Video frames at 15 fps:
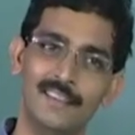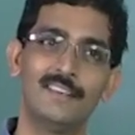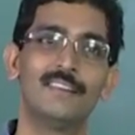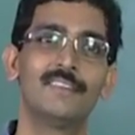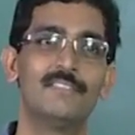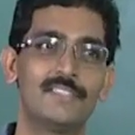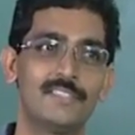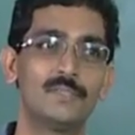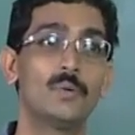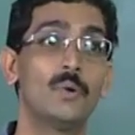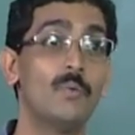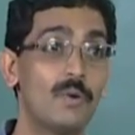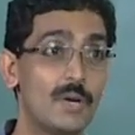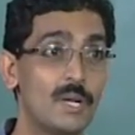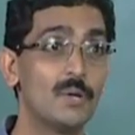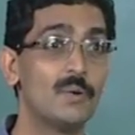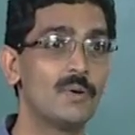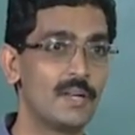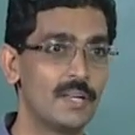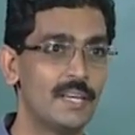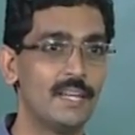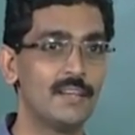revisit over and
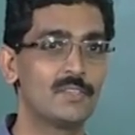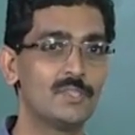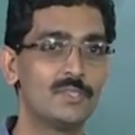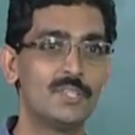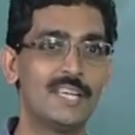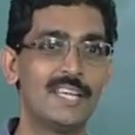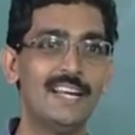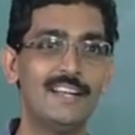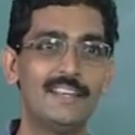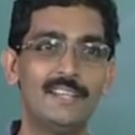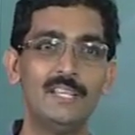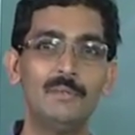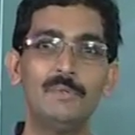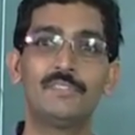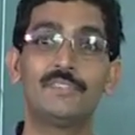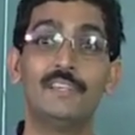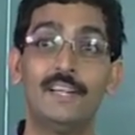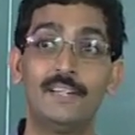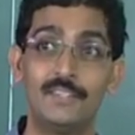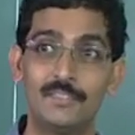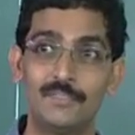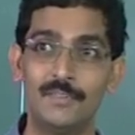over again. So you cannot really be
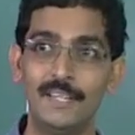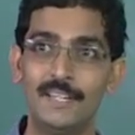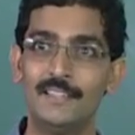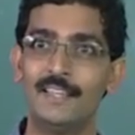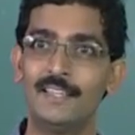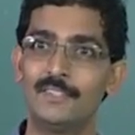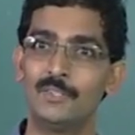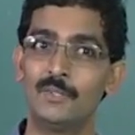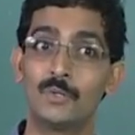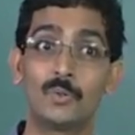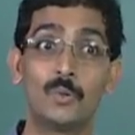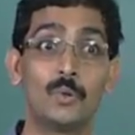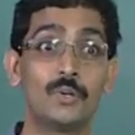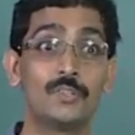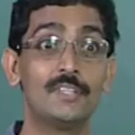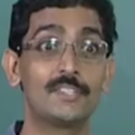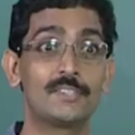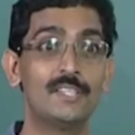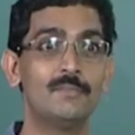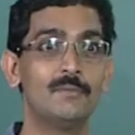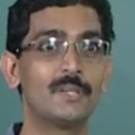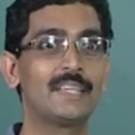satisfied that your code is
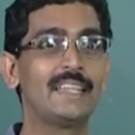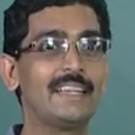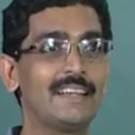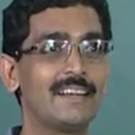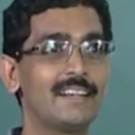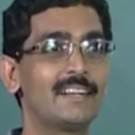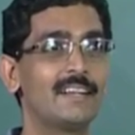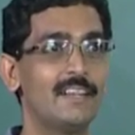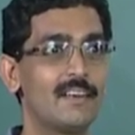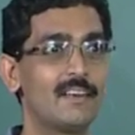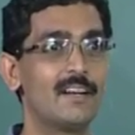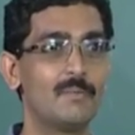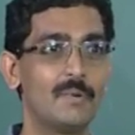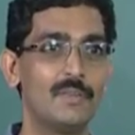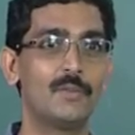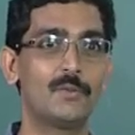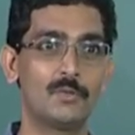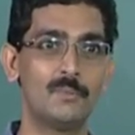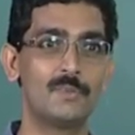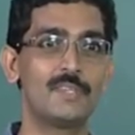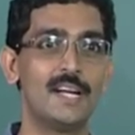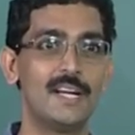actually working correctly or not, because there is so
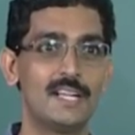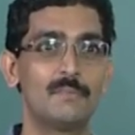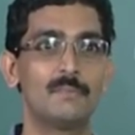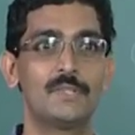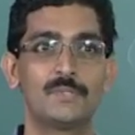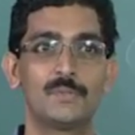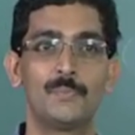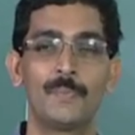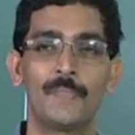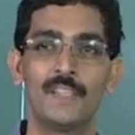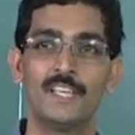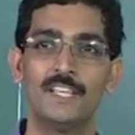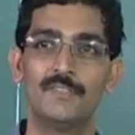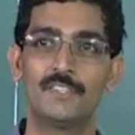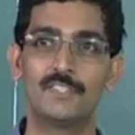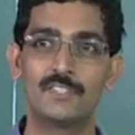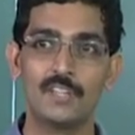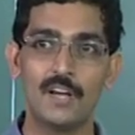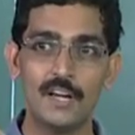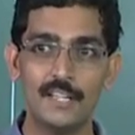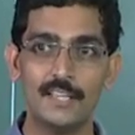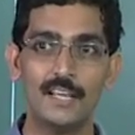much randomness. If it is a
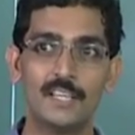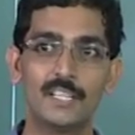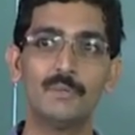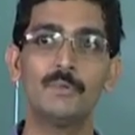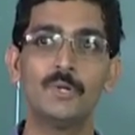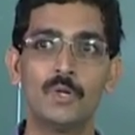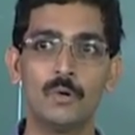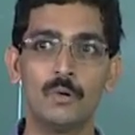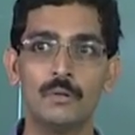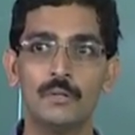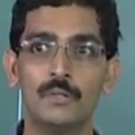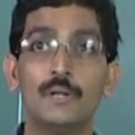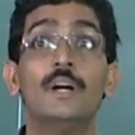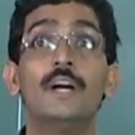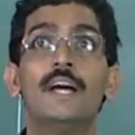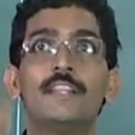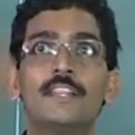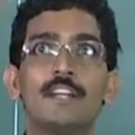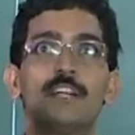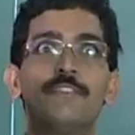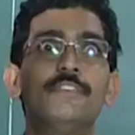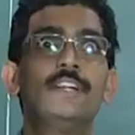sorting algorithm, you know at the
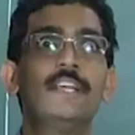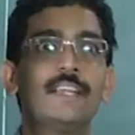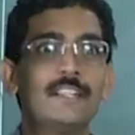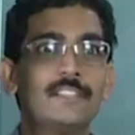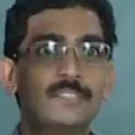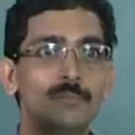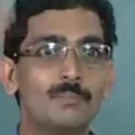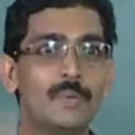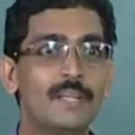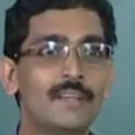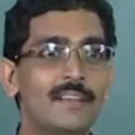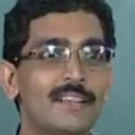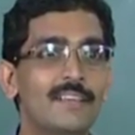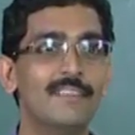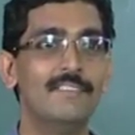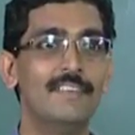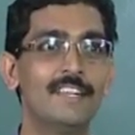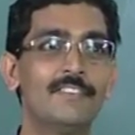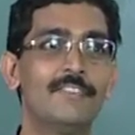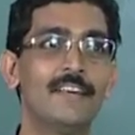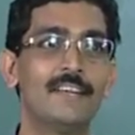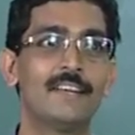end of it I can simply
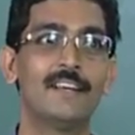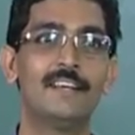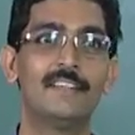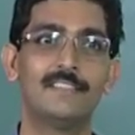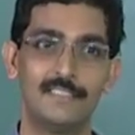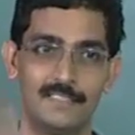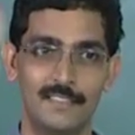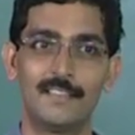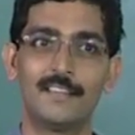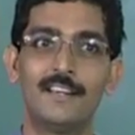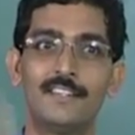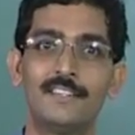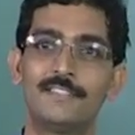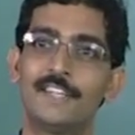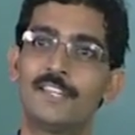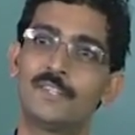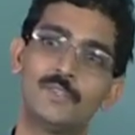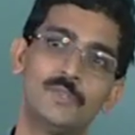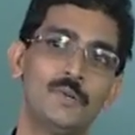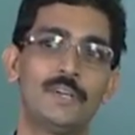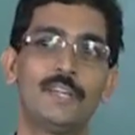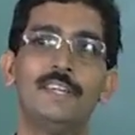verify, right, run a check to say
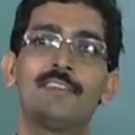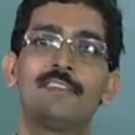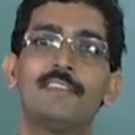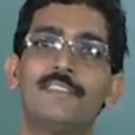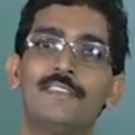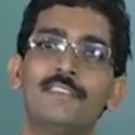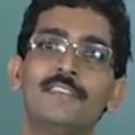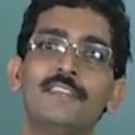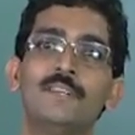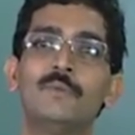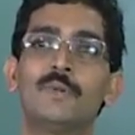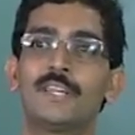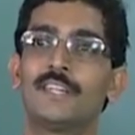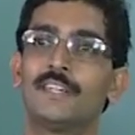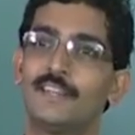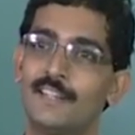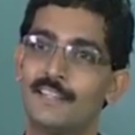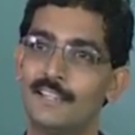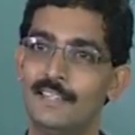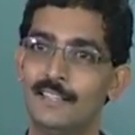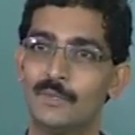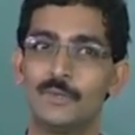okay, yes, this is indeed working
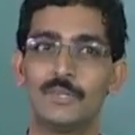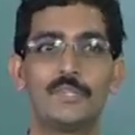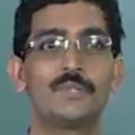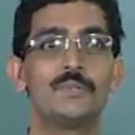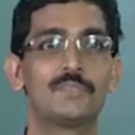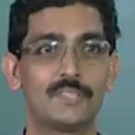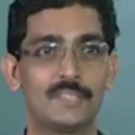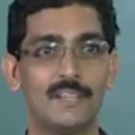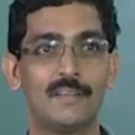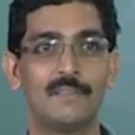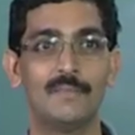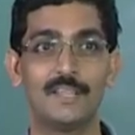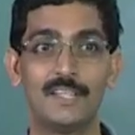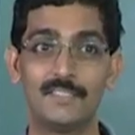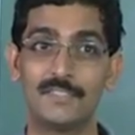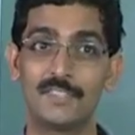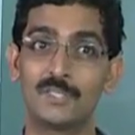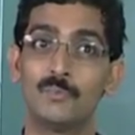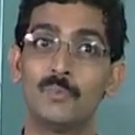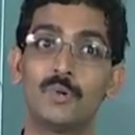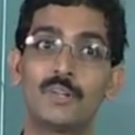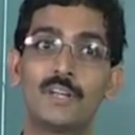correctly, no issues at all. Whereas if it is a
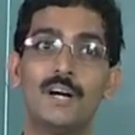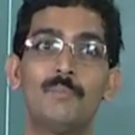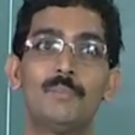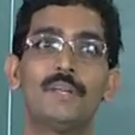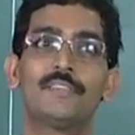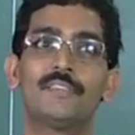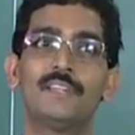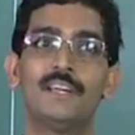more complex